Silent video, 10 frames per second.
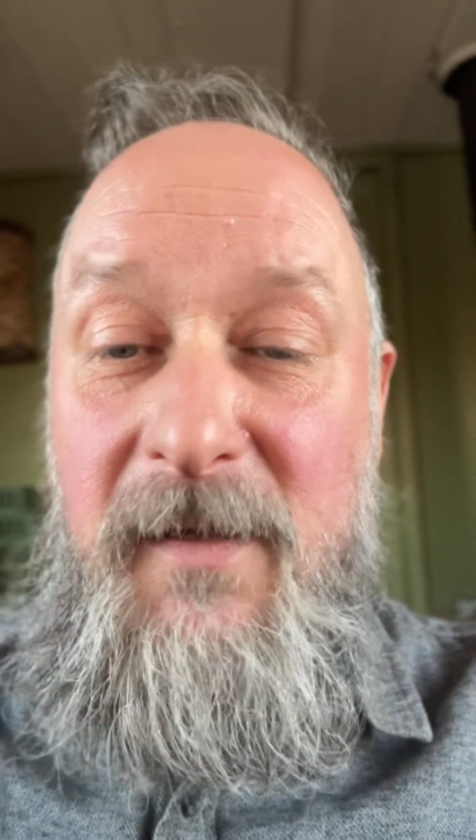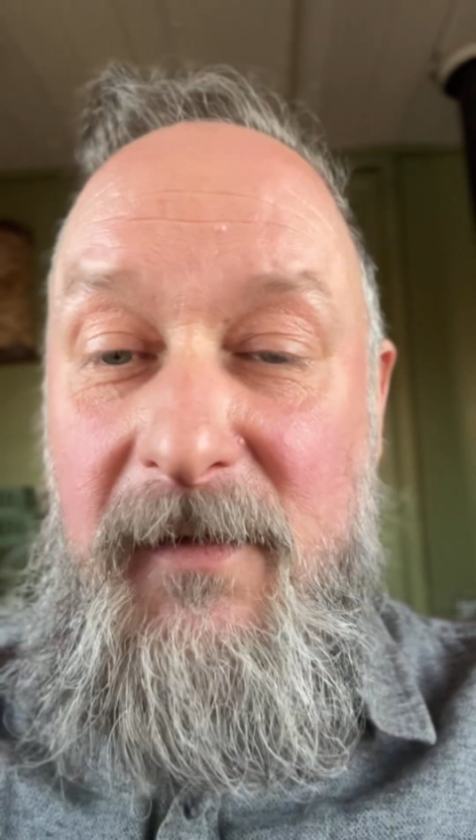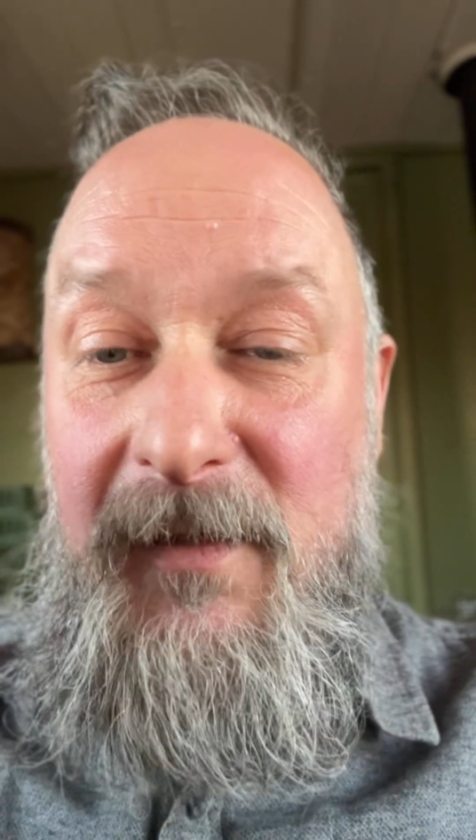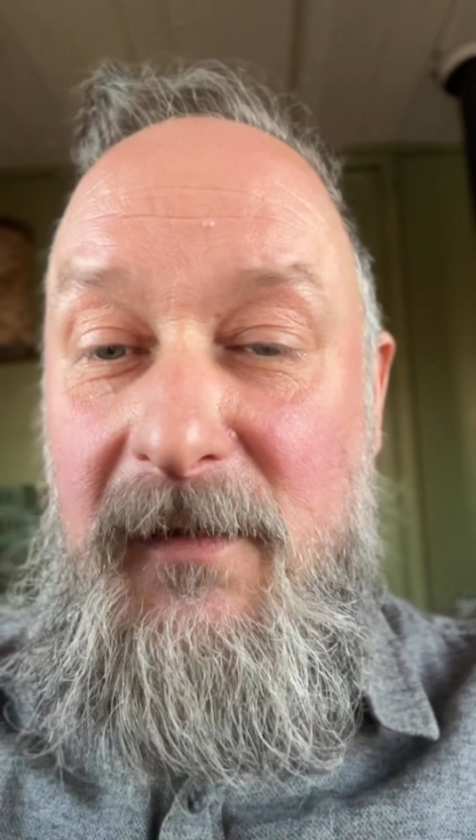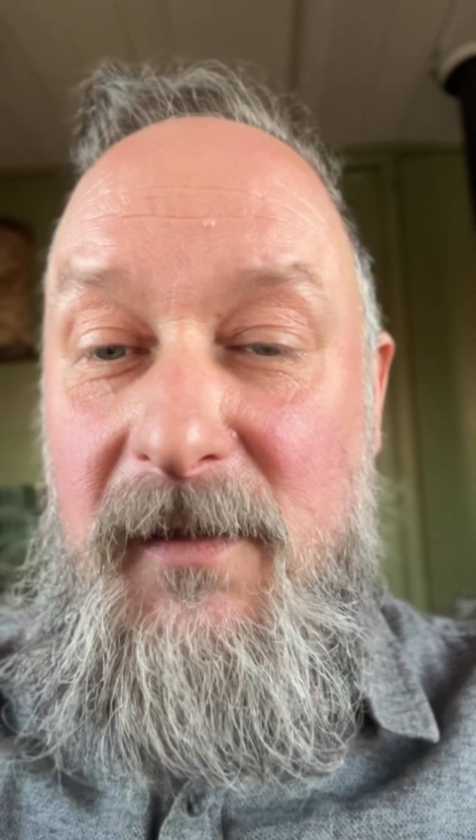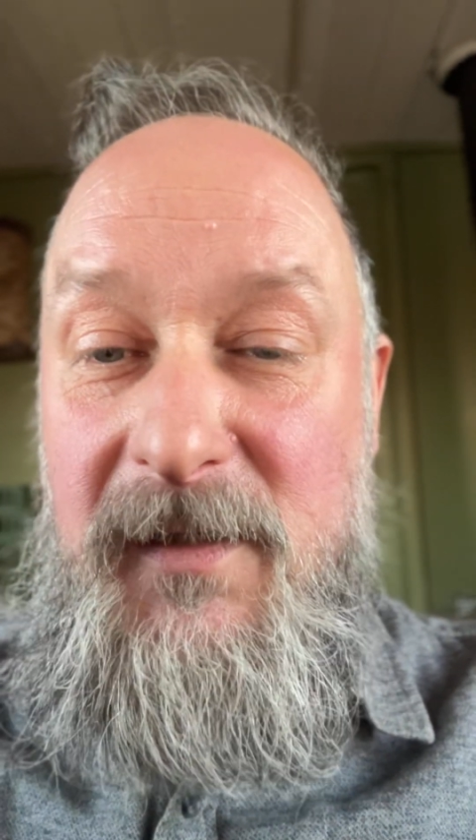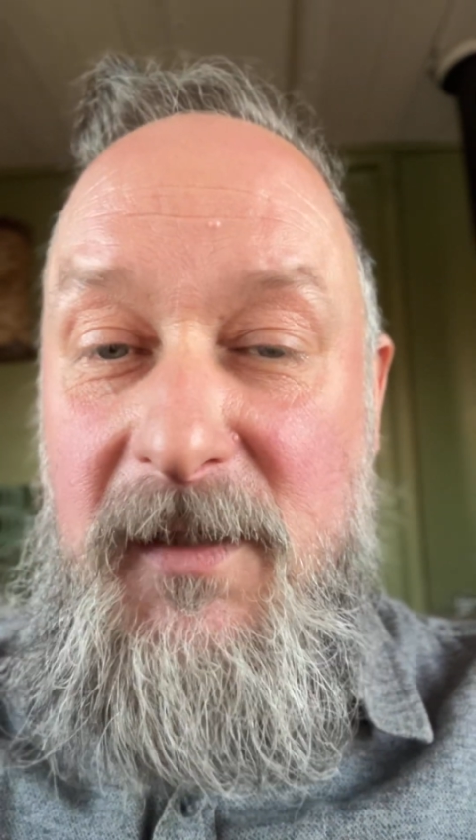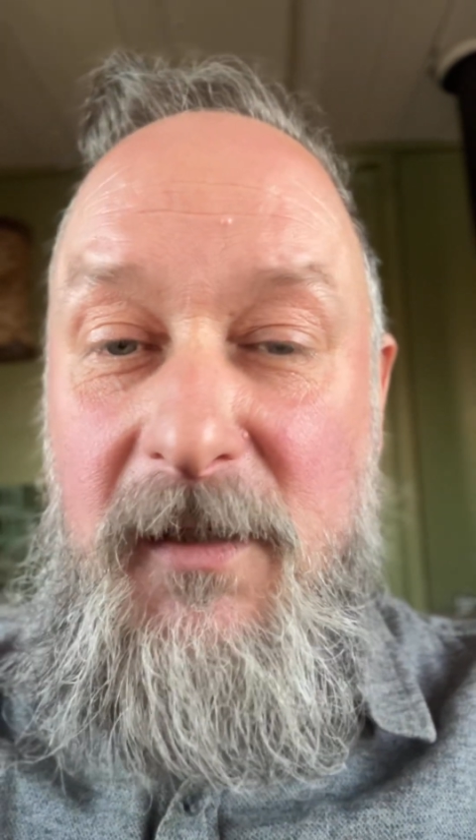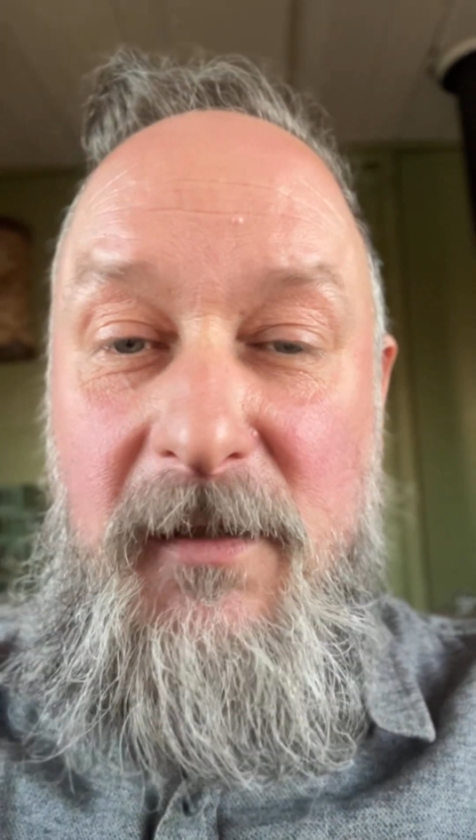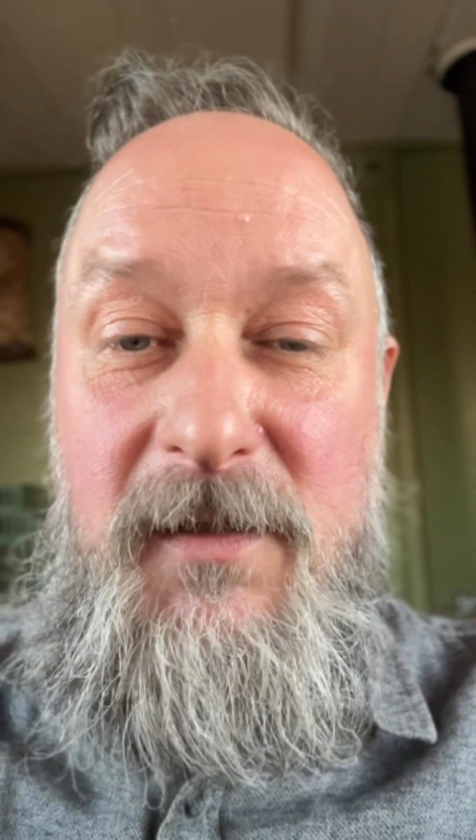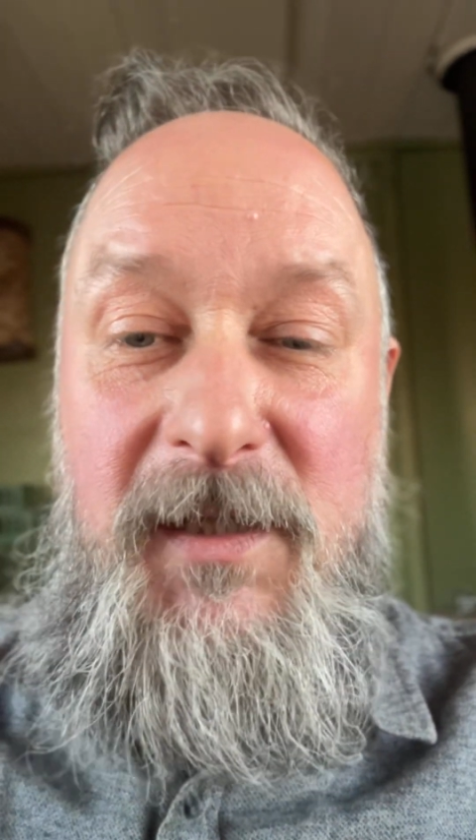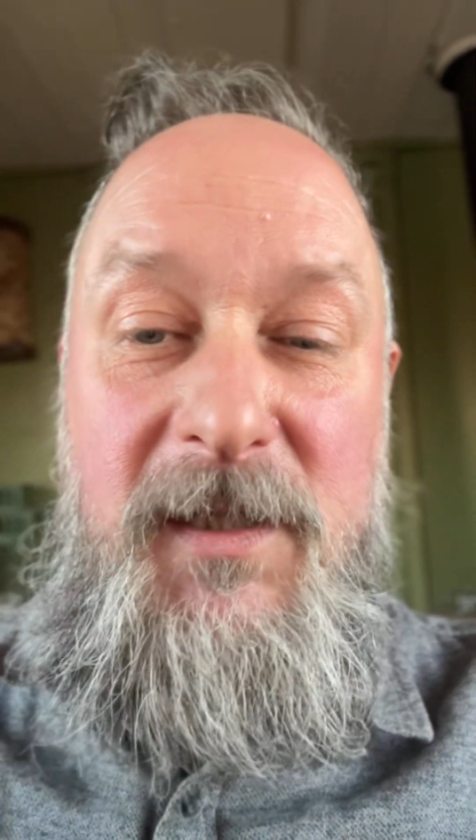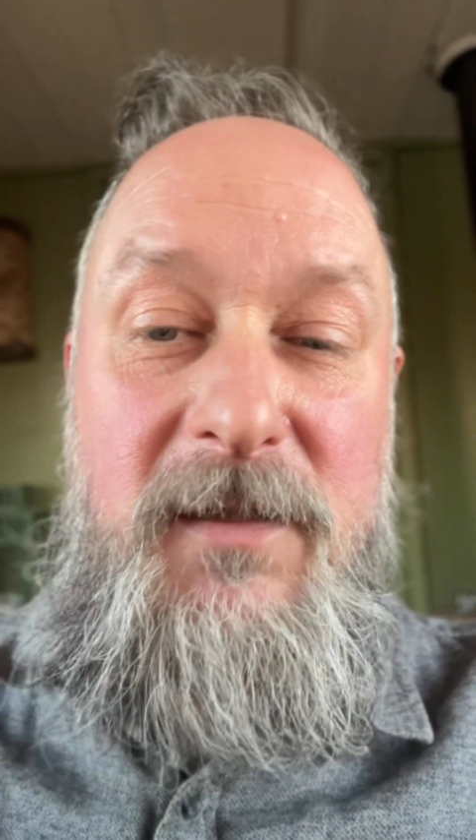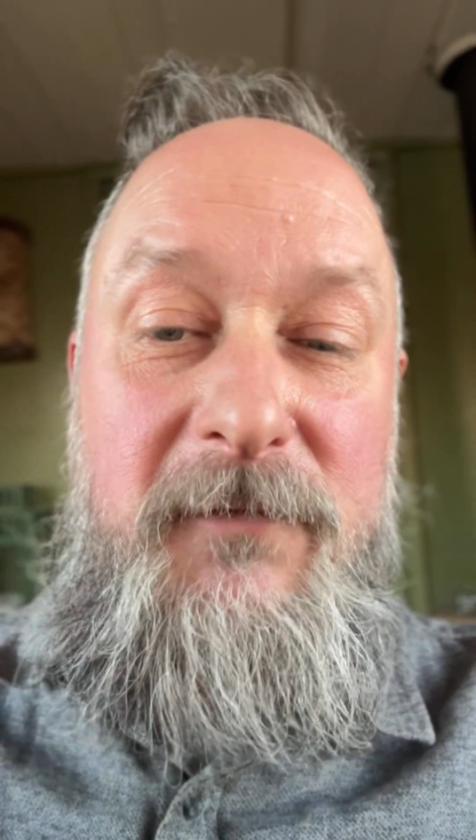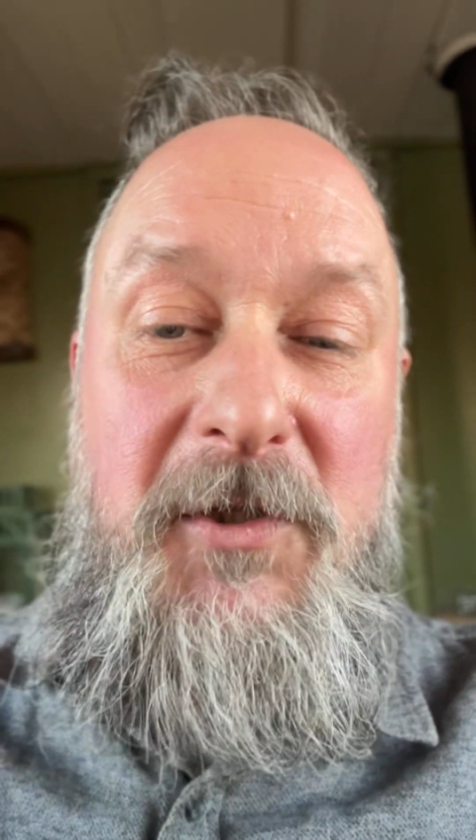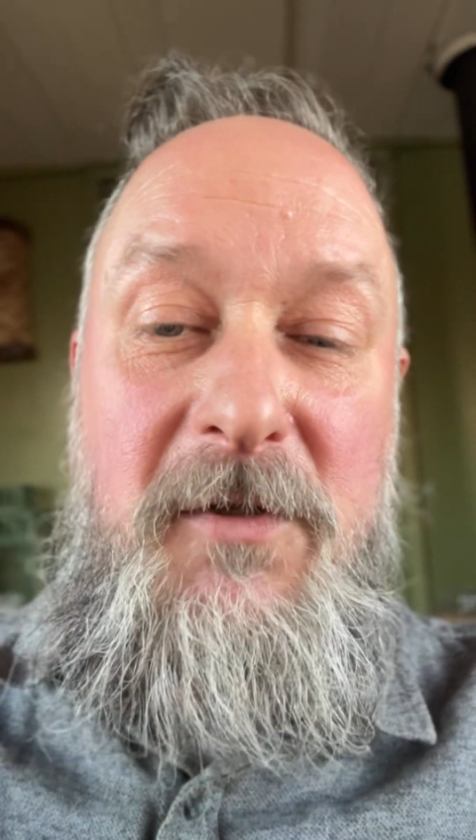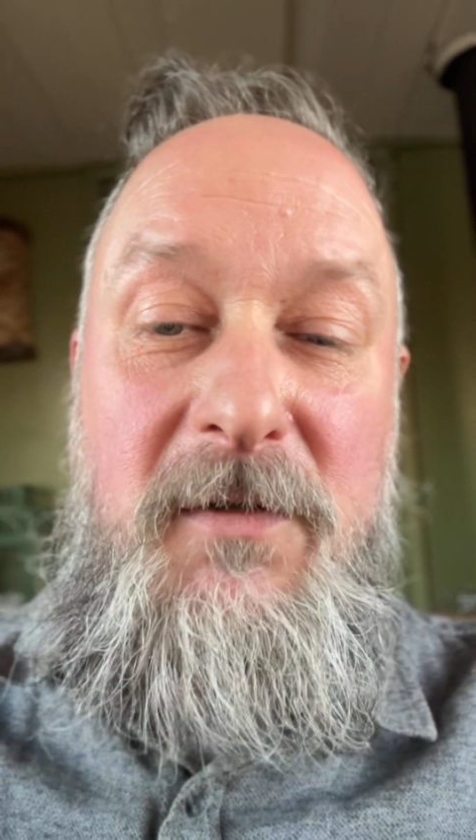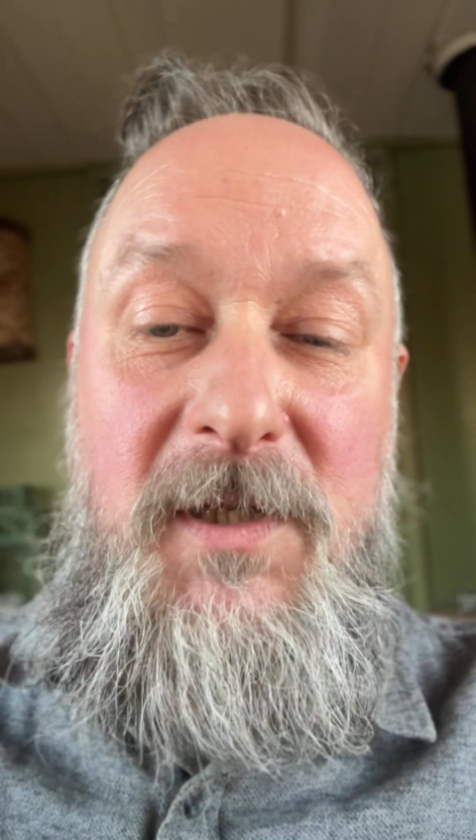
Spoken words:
the subtleties of tuning